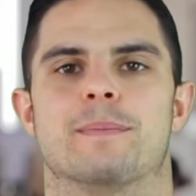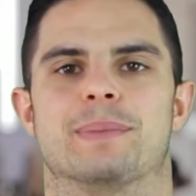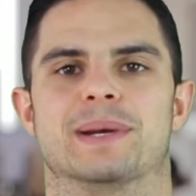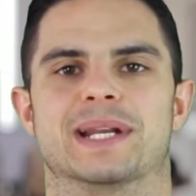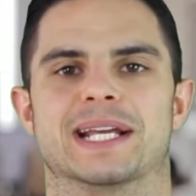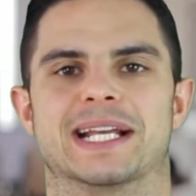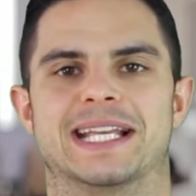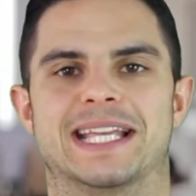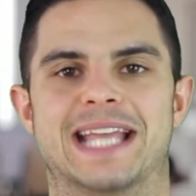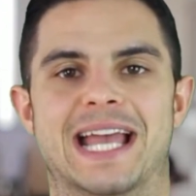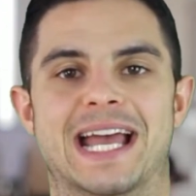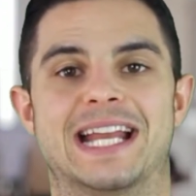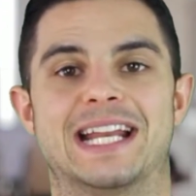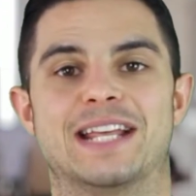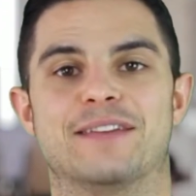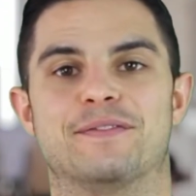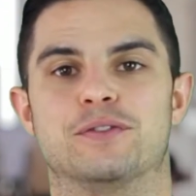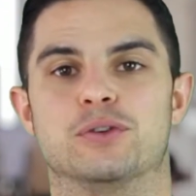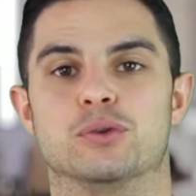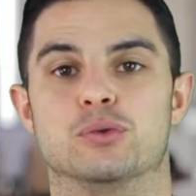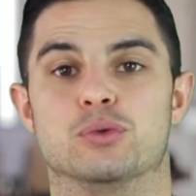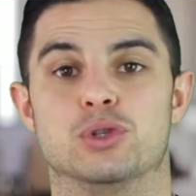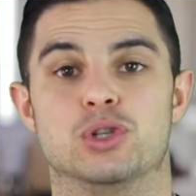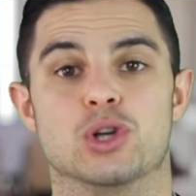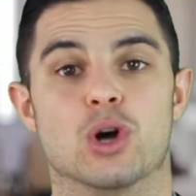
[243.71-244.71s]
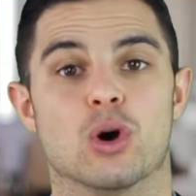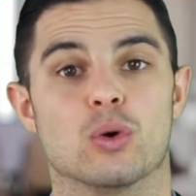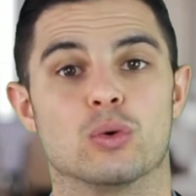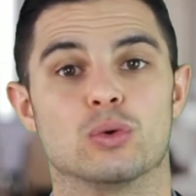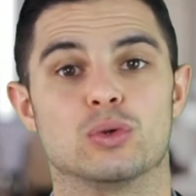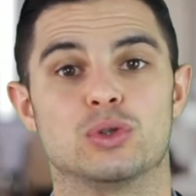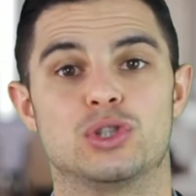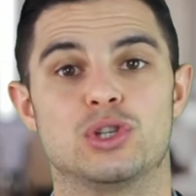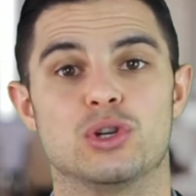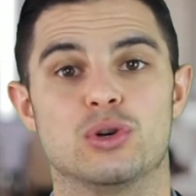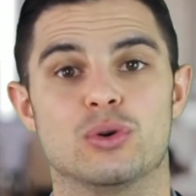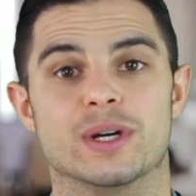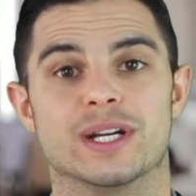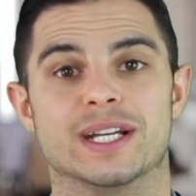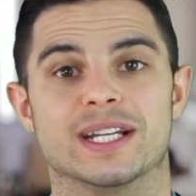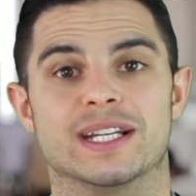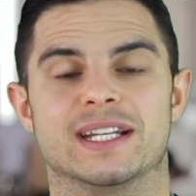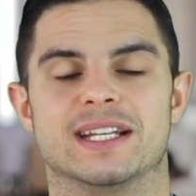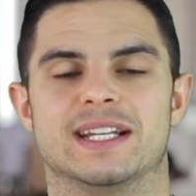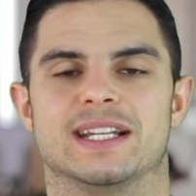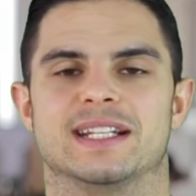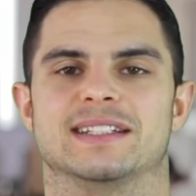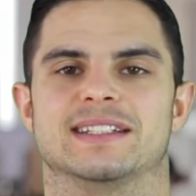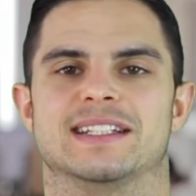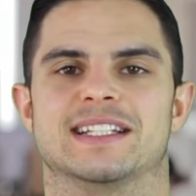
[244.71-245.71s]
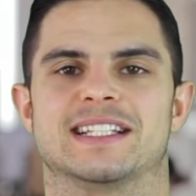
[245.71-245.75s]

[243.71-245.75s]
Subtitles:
but again, if you don't do it,